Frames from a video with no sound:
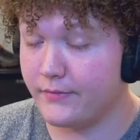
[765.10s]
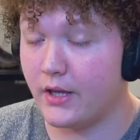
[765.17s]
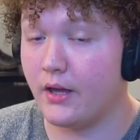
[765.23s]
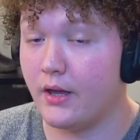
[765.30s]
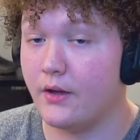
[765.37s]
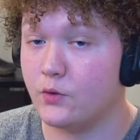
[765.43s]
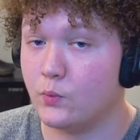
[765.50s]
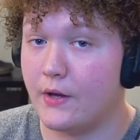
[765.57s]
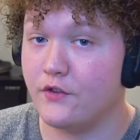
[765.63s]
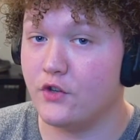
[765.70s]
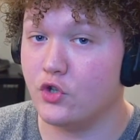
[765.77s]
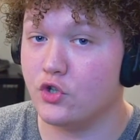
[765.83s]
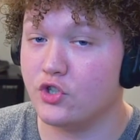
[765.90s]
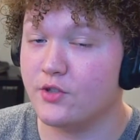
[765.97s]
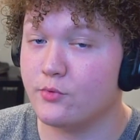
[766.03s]
Let's wait for you
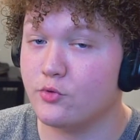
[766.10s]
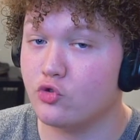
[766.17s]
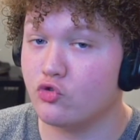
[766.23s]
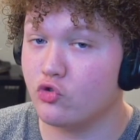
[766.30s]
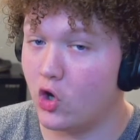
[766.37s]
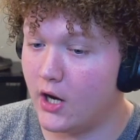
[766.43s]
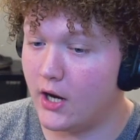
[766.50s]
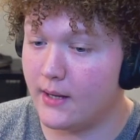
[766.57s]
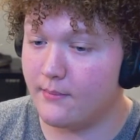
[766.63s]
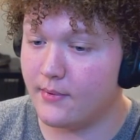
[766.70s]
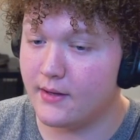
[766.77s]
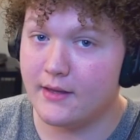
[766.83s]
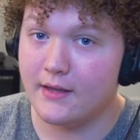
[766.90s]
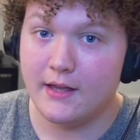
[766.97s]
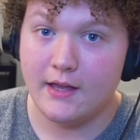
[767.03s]
to subscribe
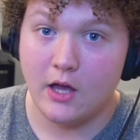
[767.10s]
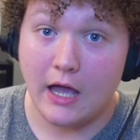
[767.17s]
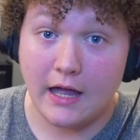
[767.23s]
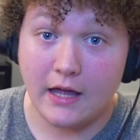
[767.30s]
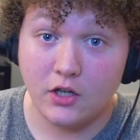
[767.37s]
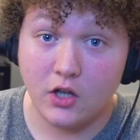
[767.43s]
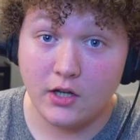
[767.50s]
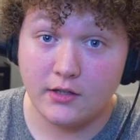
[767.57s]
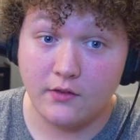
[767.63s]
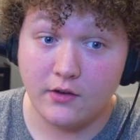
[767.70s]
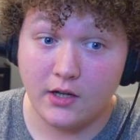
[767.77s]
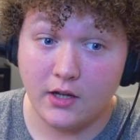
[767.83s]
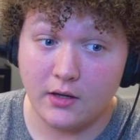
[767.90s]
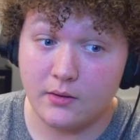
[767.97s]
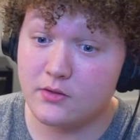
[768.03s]
and like the
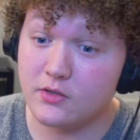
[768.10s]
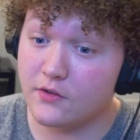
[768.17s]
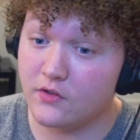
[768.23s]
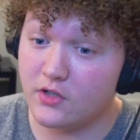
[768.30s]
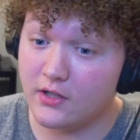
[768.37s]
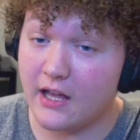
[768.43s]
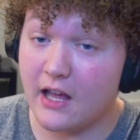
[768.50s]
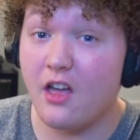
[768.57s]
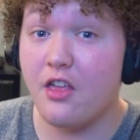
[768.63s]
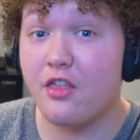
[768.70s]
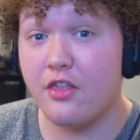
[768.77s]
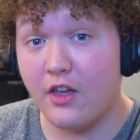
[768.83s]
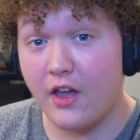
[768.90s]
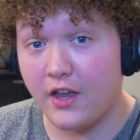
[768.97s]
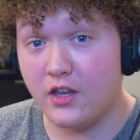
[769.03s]
video. So if you've done that,
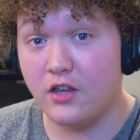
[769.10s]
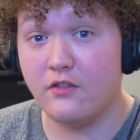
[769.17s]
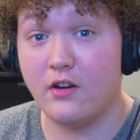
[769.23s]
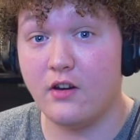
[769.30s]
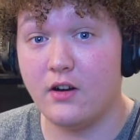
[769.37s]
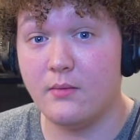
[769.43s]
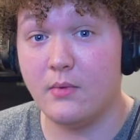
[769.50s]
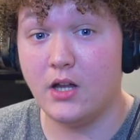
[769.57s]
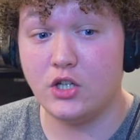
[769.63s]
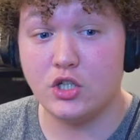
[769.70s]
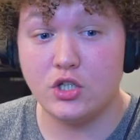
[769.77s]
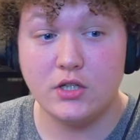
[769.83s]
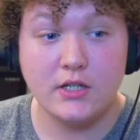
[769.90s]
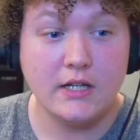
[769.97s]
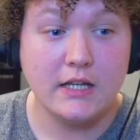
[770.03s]
thank you very much.
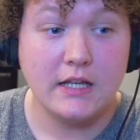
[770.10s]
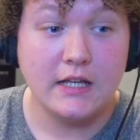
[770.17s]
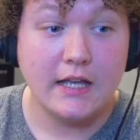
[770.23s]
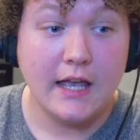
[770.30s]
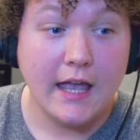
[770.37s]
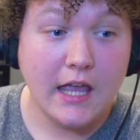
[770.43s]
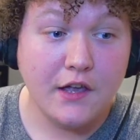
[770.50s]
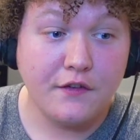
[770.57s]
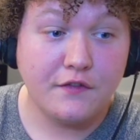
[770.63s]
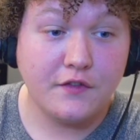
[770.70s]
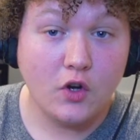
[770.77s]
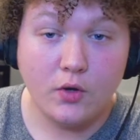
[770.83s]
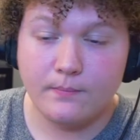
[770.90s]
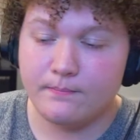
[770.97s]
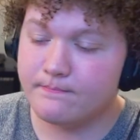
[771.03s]
If
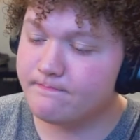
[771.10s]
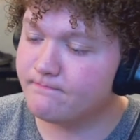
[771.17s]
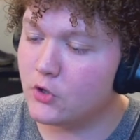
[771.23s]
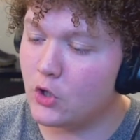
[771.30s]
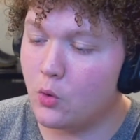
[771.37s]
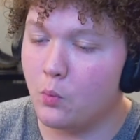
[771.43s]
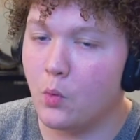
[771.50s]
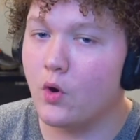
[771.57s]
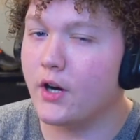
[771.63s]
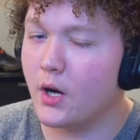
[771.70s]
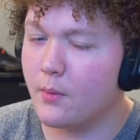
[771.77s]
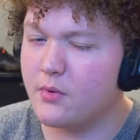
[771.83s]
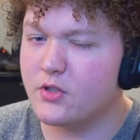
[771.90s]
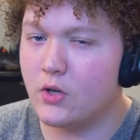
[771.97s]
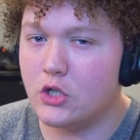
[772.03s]
not, don't worry, I'll
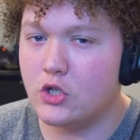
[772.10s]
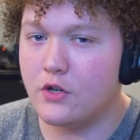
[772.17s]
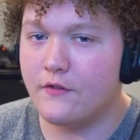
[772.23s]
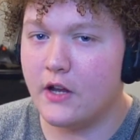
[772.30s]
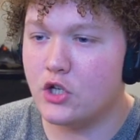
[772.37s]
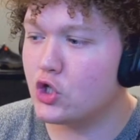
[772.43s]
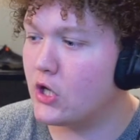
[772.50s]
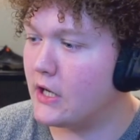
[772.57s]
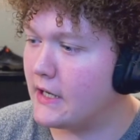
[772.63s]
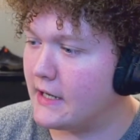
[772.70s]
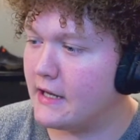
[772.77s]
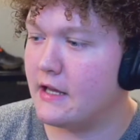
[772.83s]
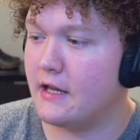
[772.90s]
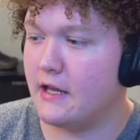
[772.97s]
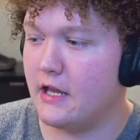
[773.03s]
persuade you eventually.
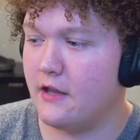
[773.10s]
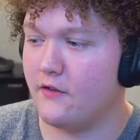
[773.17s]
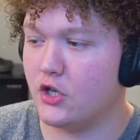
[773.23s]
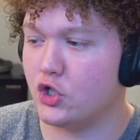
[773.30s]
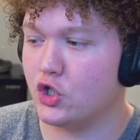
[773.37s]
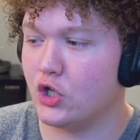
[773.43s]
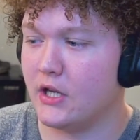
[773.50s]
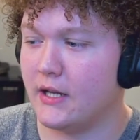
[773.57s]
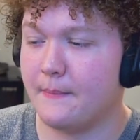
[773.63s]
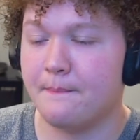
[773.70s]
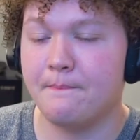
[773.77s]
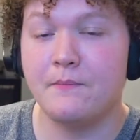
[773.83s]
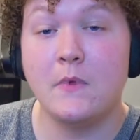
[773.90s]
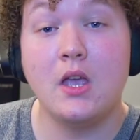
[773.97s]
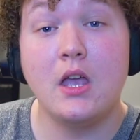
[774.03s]

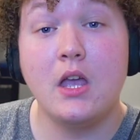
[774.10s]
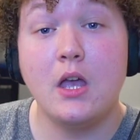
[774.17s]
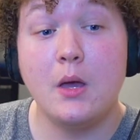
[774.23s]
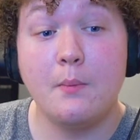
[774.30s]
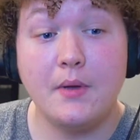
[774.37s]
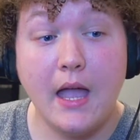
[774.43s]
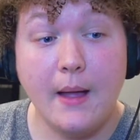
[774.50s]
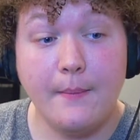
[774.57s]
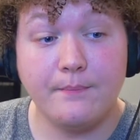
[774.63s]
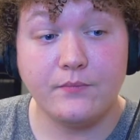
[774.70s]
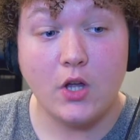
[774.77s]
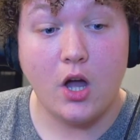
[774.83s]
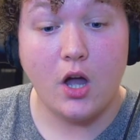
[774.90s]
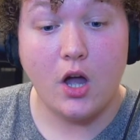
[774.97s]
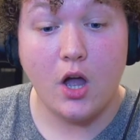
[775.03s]
But yeah,
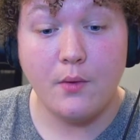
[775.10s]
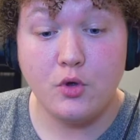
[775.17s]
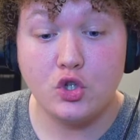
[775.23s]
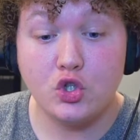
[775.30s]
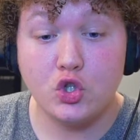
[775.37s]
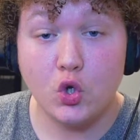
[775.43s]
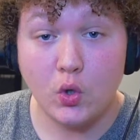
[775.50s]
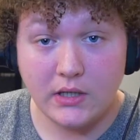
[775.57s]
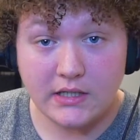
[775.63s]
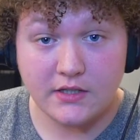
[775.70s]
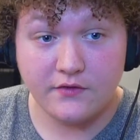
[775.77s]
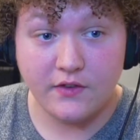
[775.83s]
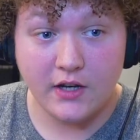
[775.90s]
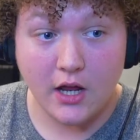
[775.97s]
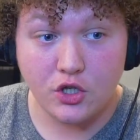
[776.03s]
I hope you enjoyed this
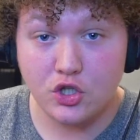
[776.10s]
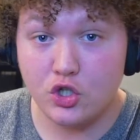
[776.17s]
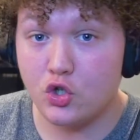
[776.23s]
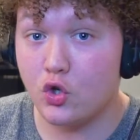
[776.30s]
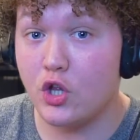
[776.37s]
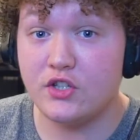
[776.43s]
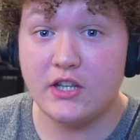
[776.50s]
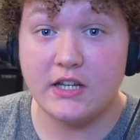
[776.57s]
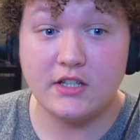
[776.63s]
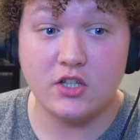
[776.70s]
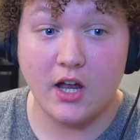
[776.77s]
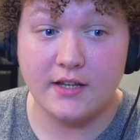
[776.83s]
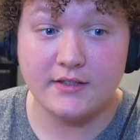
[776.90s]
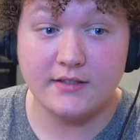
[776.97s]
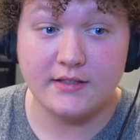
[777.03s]
video. So do all those things that
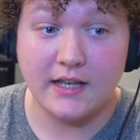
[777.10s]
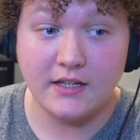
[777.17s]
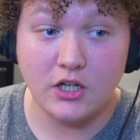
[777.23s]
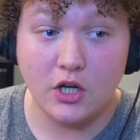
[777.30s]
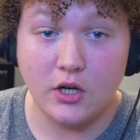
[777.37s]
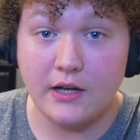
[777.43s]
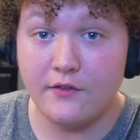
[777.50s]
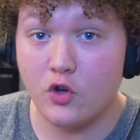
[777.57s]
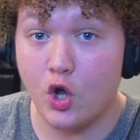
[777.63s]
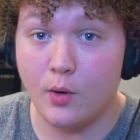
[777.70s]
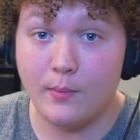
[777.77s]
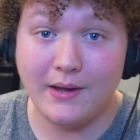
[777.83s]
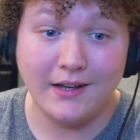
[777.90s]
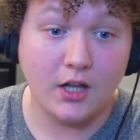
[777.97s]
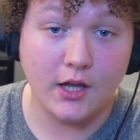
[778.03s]
I said, you know, leave a
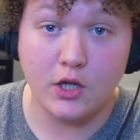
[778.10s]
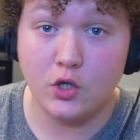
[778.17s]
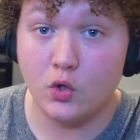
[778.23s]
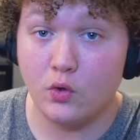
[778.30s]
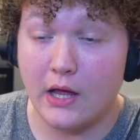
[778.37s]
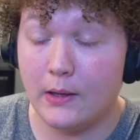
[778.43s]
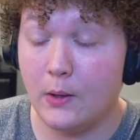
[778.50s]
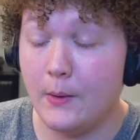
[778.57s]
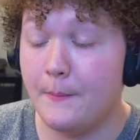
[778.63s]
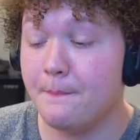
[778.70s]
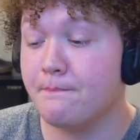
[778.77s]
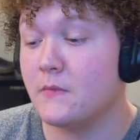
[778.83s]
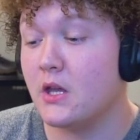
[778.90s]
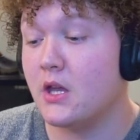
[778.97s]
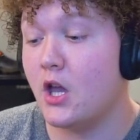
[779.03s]
comment, like, and all that lot.
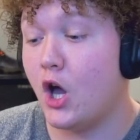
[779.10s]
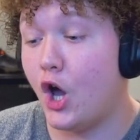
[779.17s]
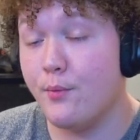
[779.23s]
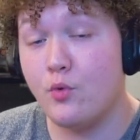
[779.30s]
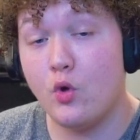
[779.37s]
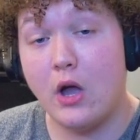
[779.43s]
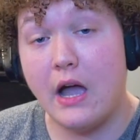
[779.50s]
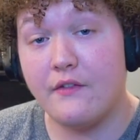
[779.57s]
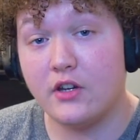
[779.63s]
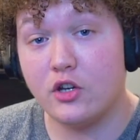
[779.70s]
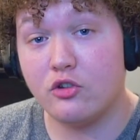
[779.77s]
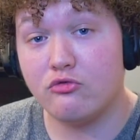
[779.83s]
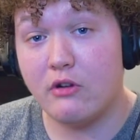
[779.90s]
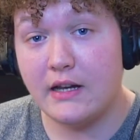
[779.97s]
Hope you're having a great